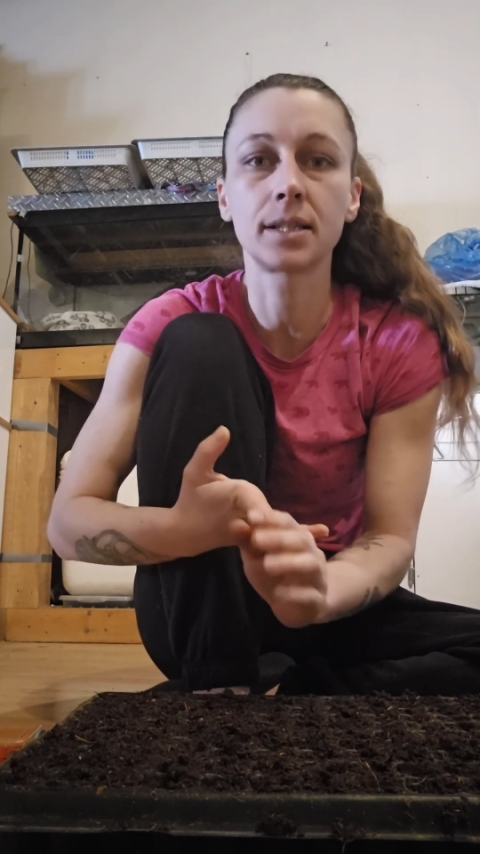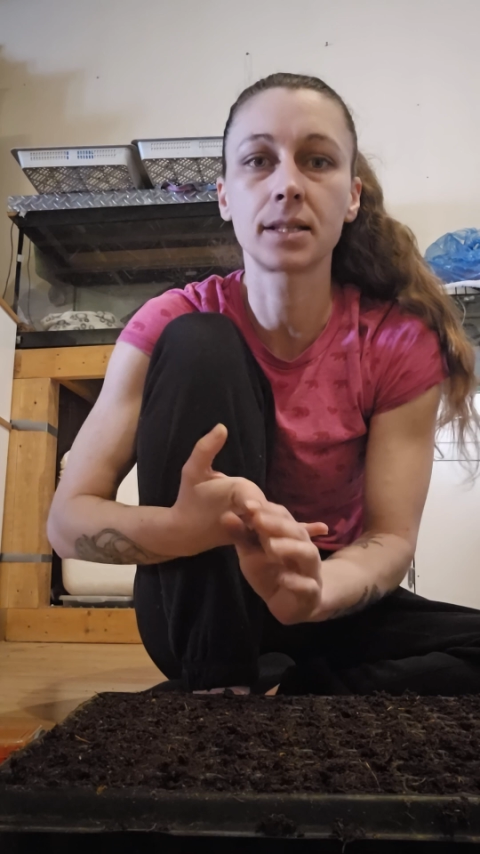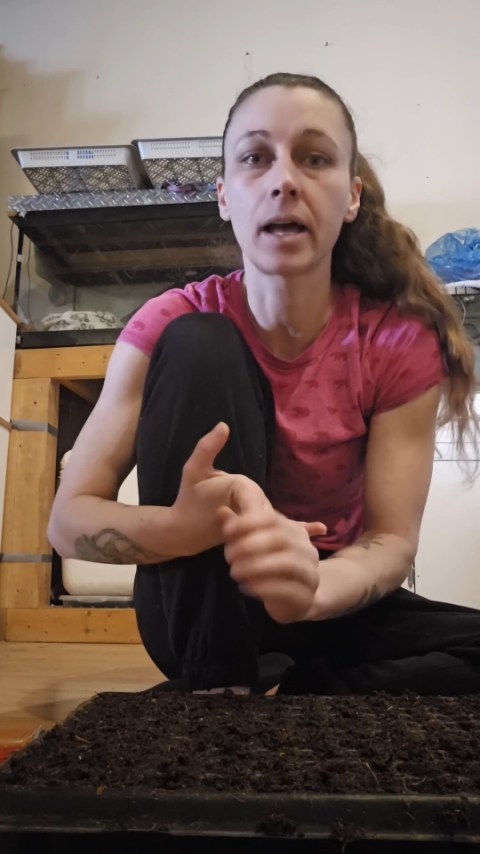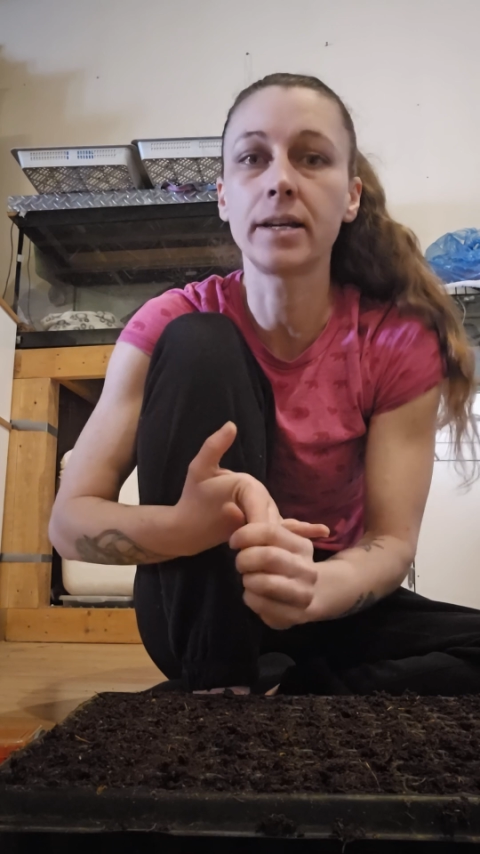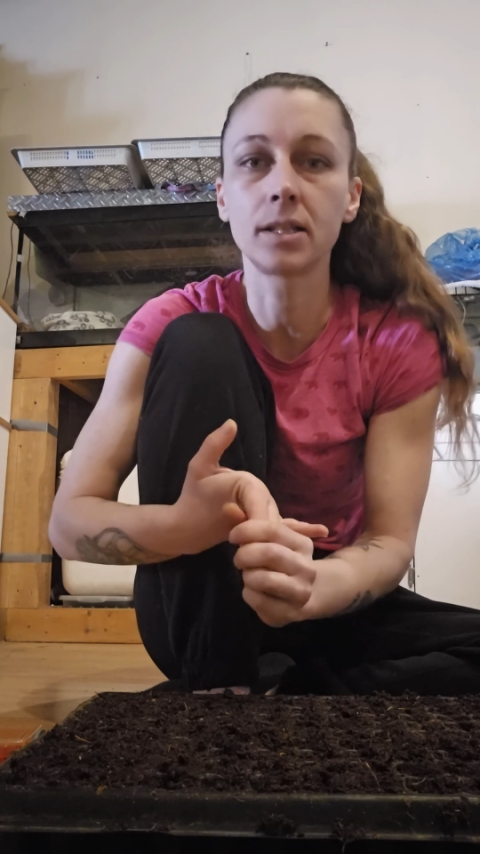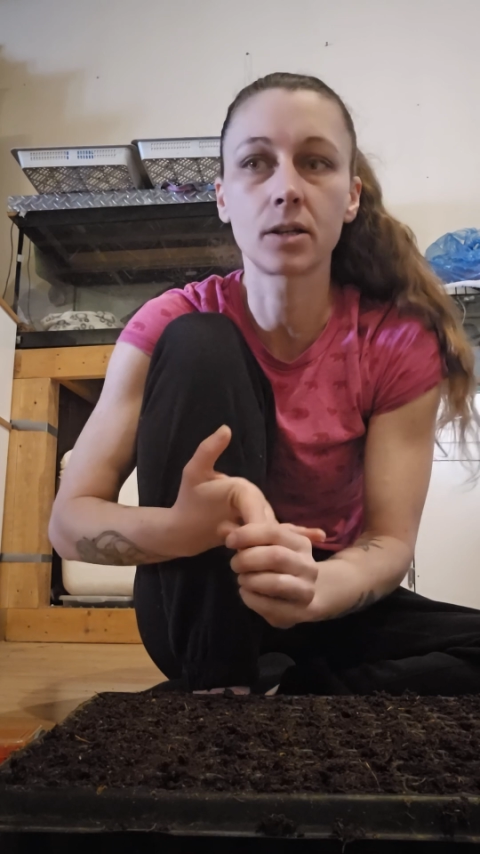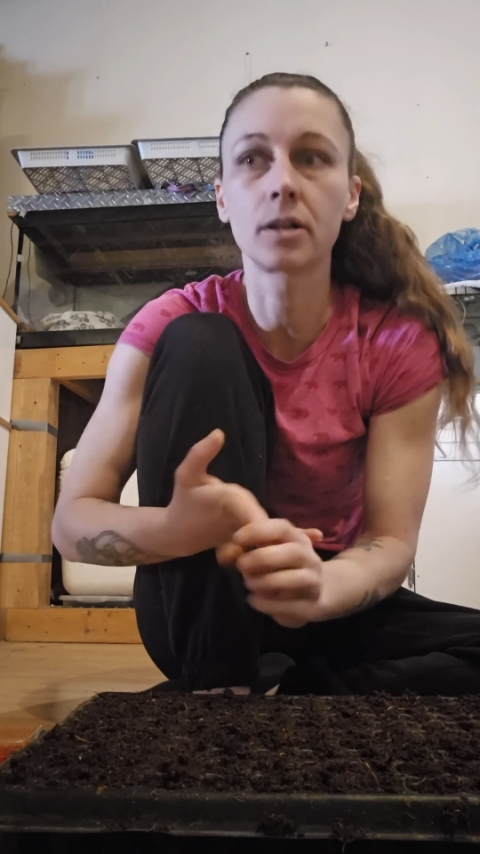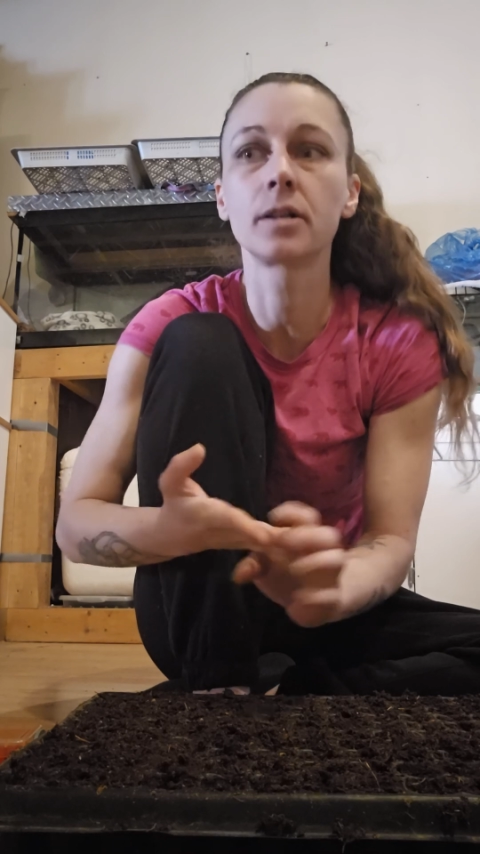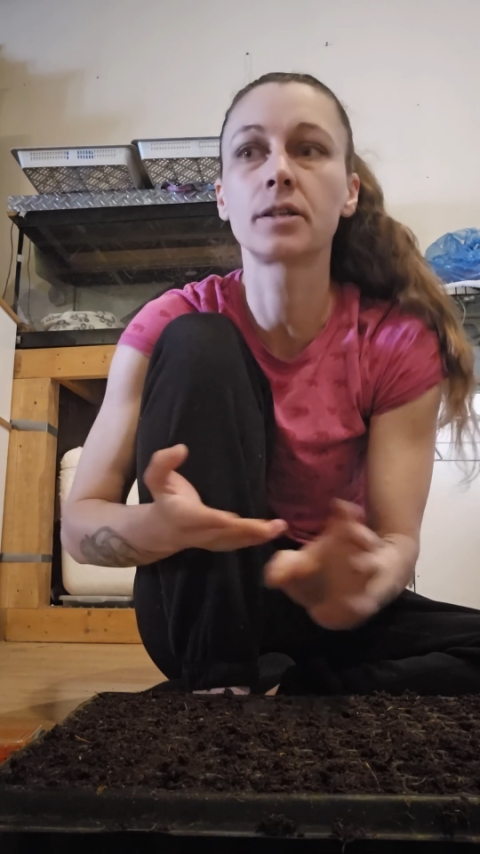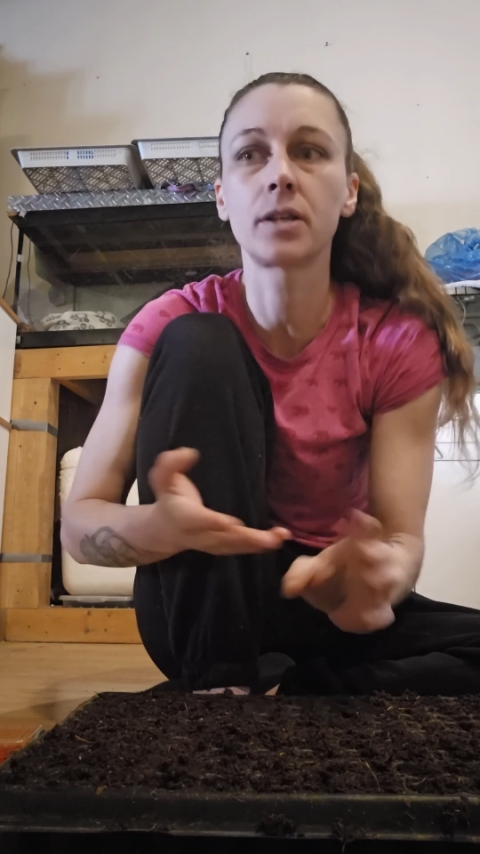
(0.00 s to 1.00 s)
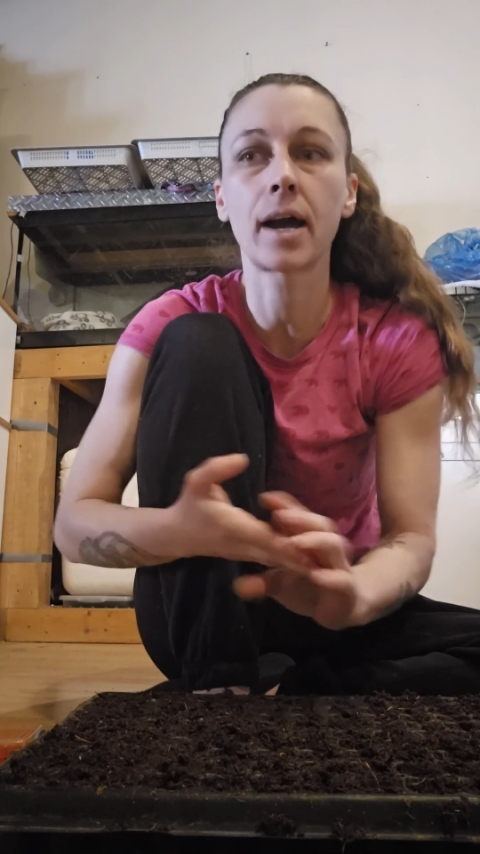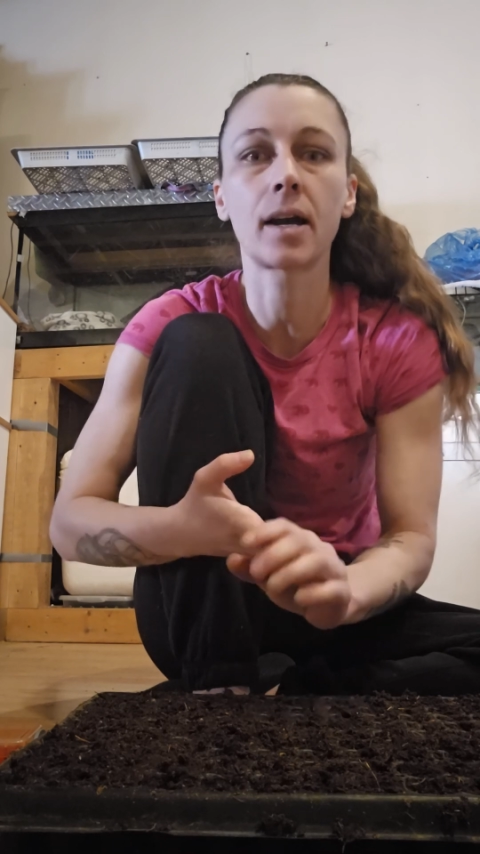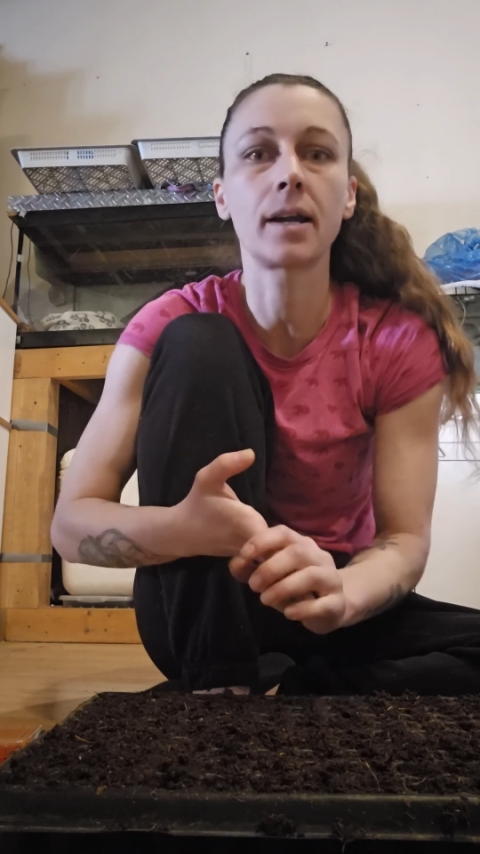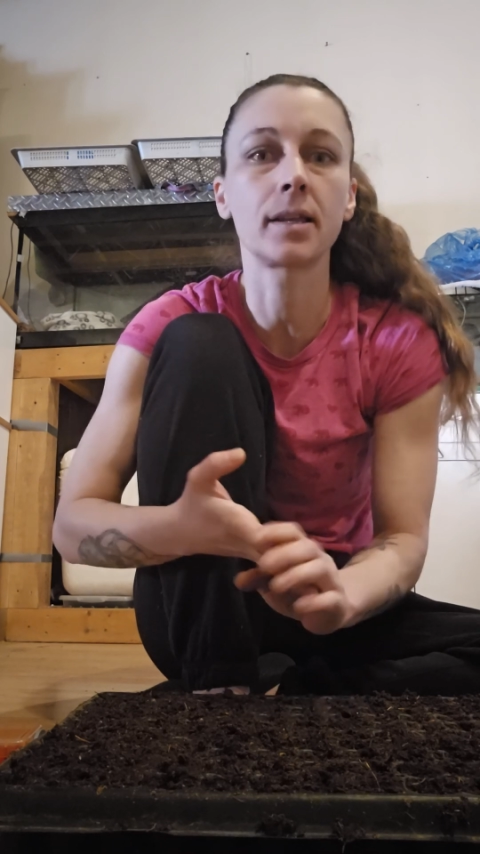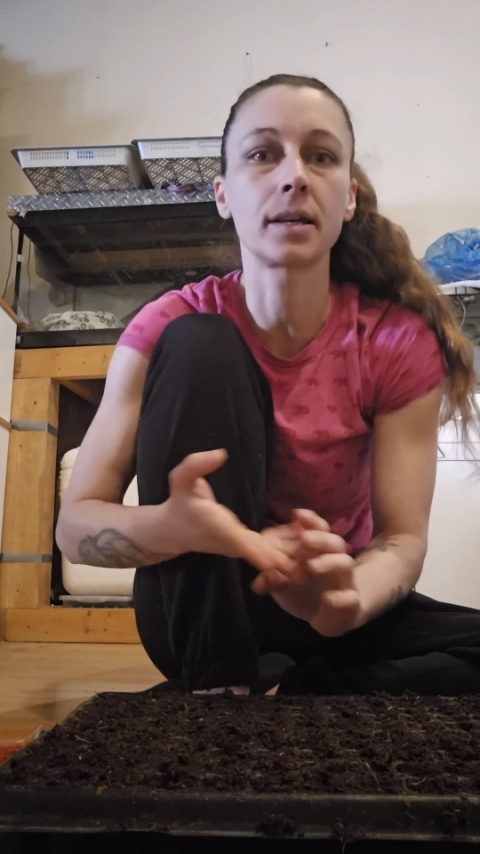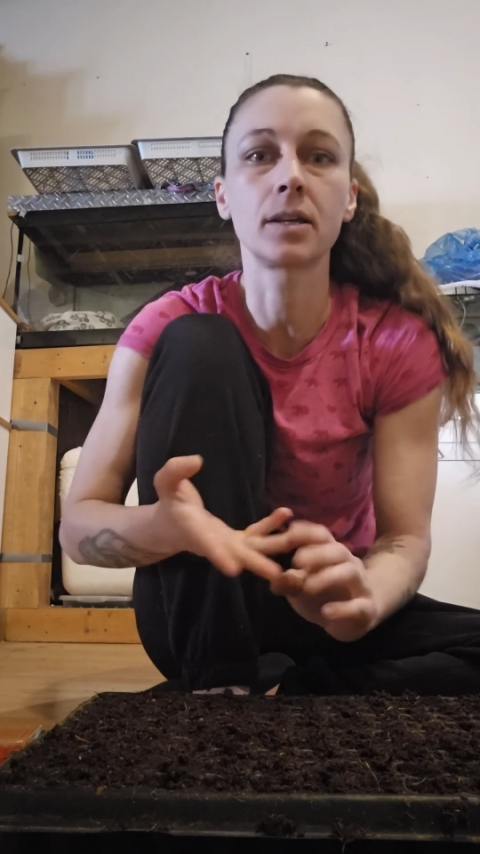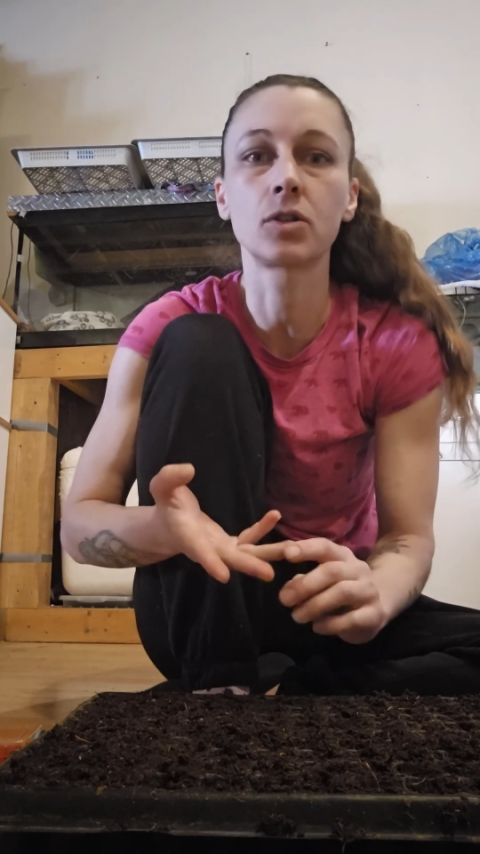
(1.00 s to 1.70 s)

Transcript: slicers, that kind of thing.